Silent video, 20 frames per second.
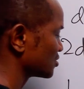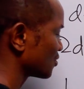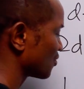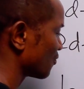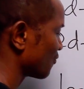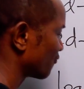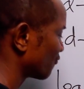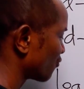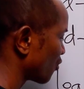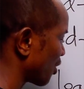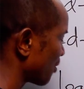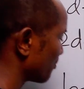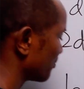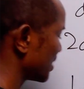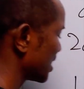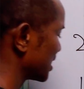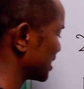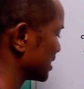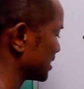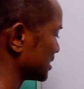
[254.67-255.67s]
So
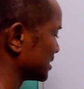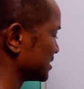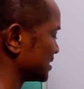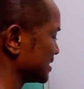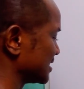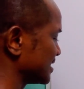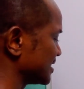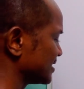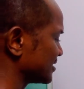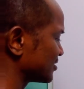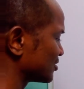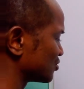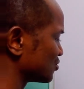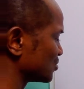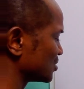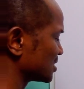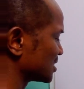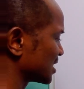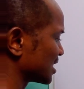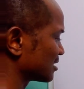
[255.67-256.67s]
from these
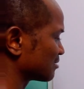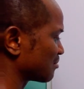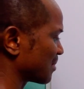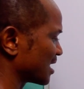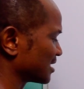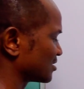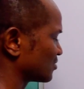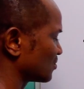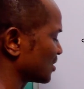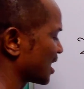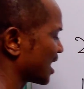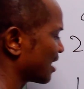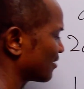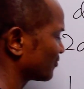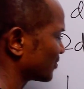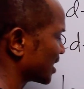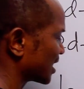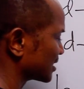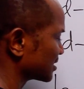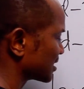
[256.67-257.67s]
two statements, we
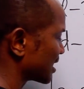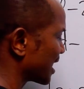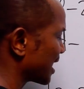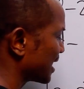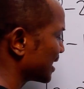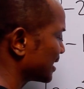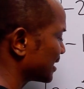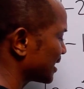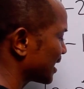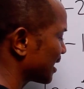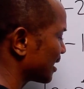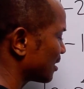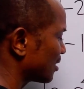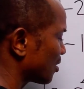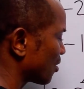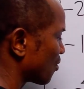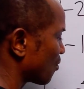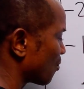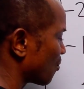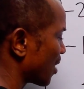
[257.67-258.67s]
have that
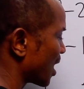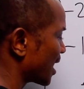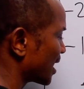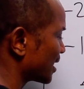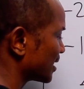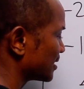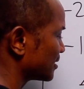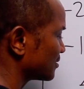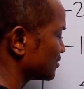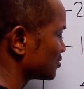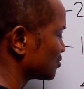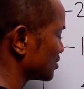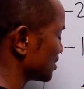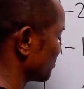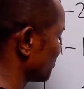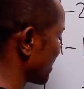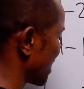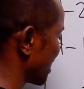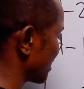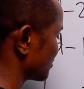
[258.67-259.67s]
either y to
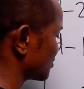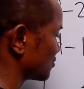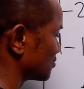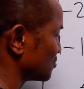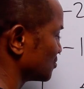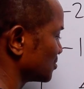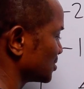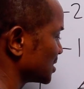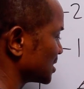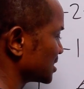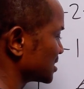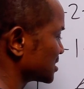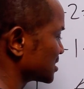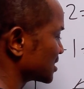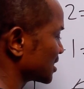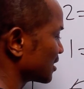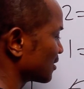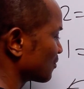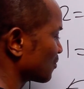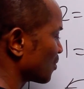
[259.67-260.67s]
the power 2
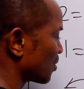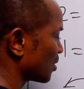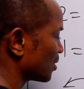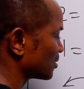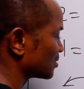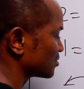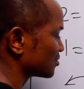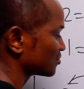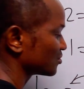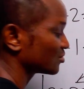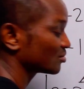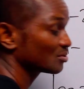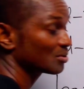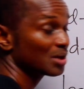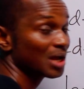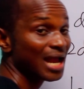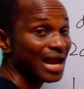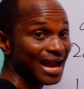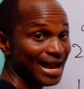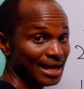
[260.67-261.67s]
is equal
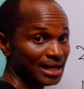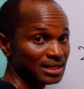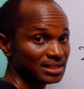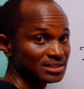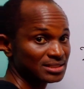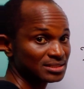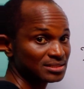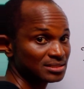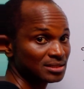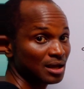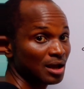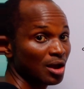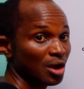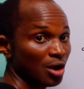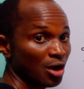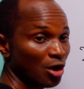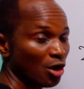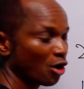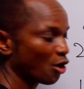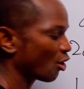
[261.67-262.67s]
to x
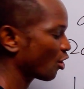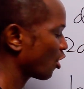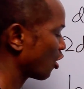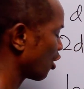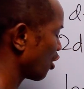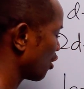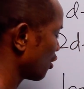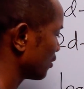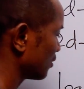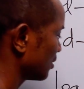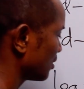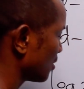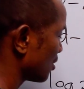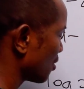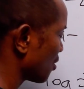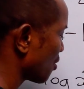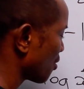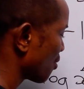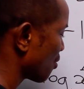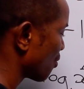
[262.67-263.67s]
or
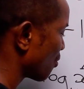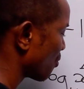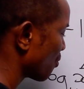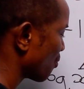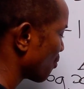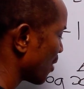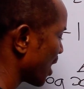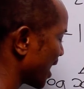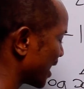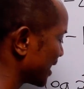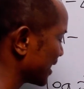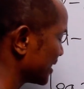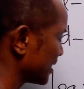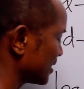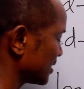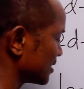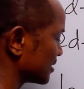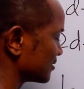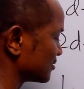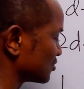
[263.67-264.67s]

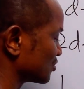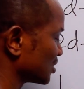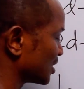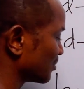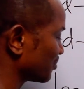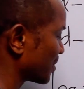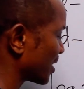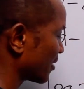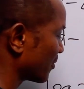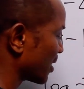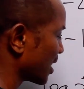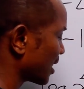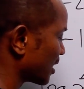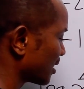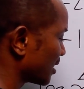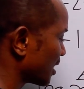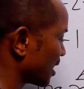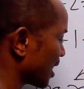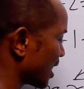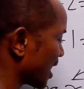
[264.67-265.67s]
y to the
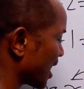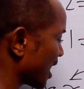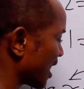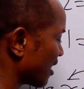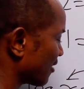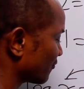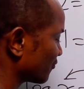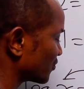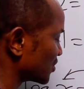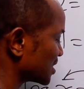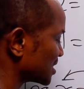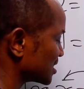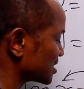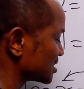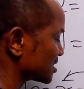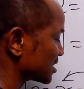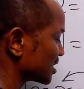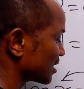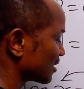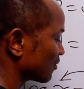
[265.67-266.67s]
power half
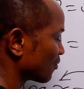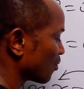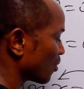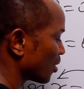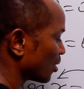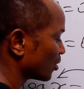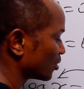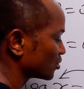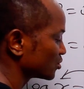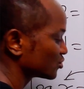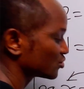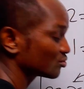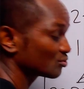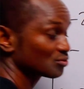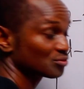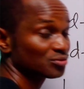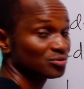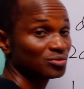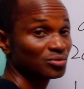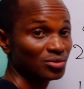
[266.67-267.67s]
is equal
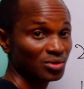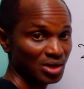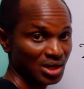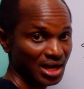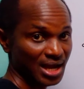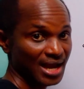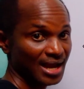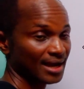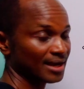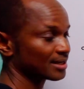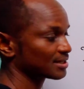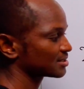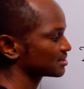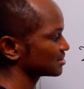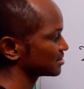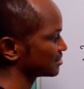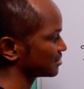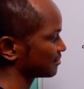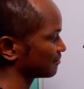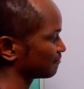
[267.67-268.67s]
to
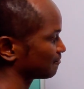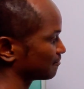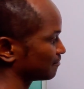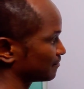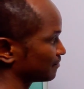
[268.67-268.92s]
x.